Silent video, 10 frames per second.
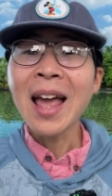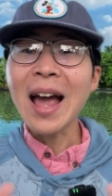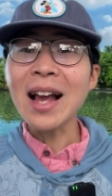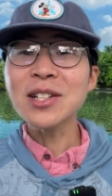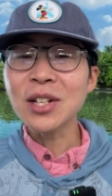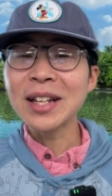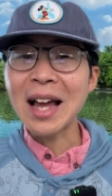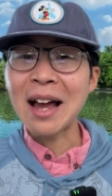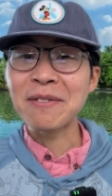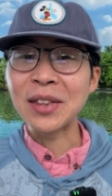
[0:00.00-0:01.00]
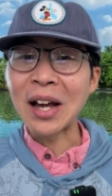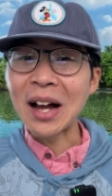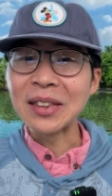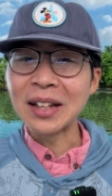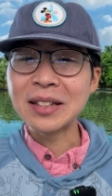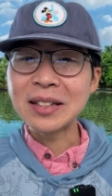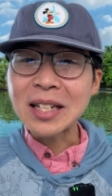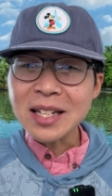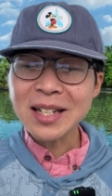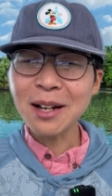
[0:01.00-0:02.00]
Actually, I've done a
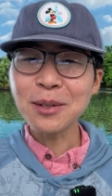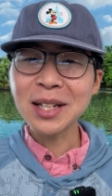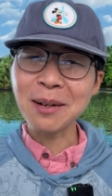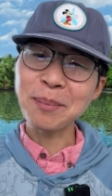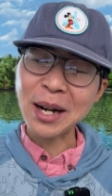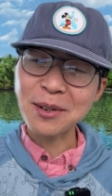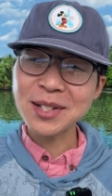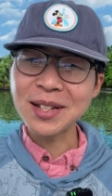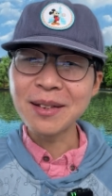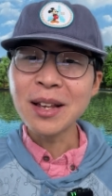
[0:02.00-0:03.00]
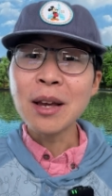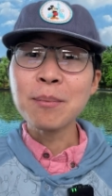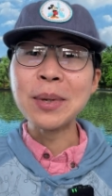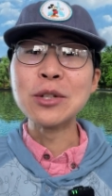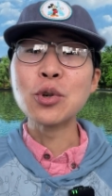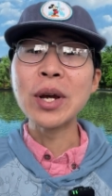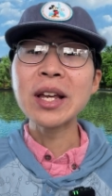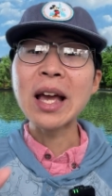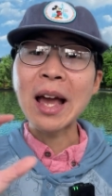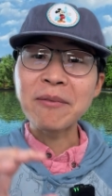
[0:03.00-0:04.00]
detailed comparison
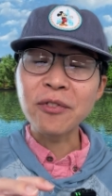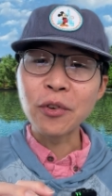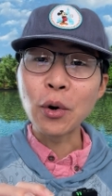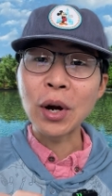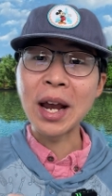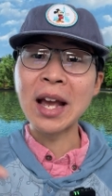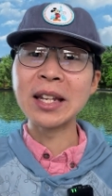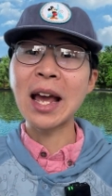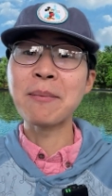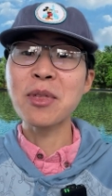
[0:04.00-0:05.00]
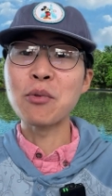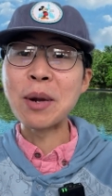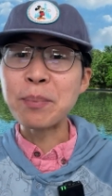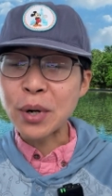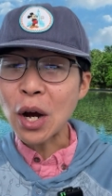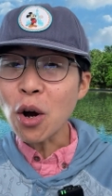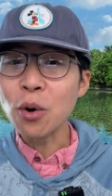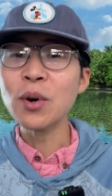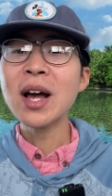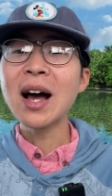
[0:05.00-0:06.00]
between M4 and M3
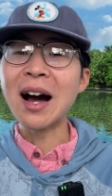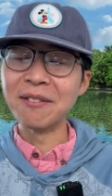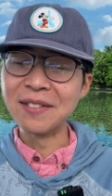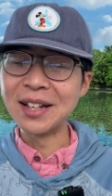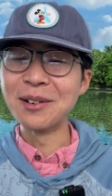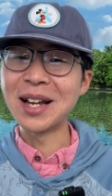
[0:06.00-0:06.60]
Pro on video